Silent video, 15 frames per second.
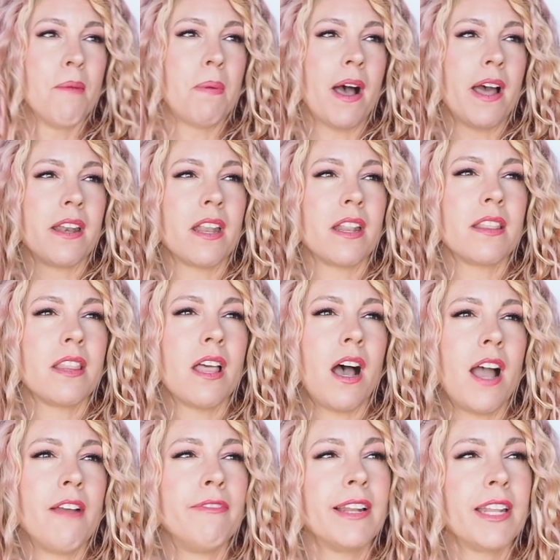But
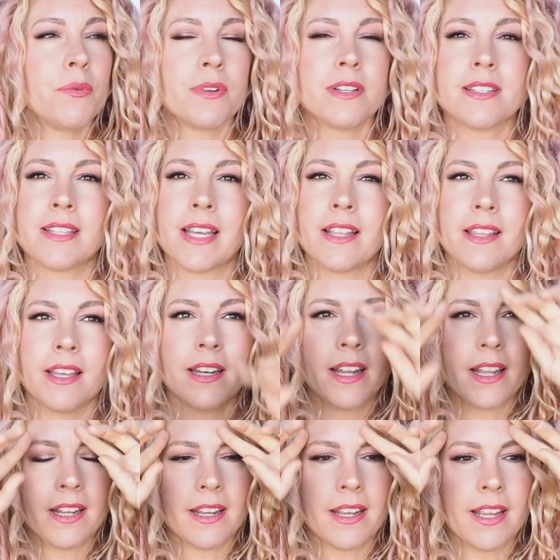I really want to say
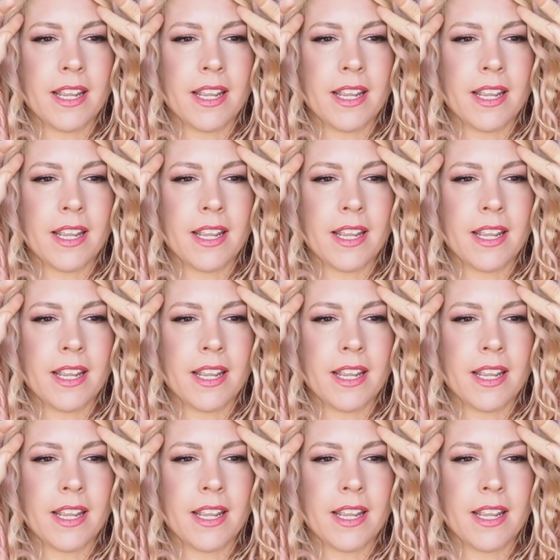that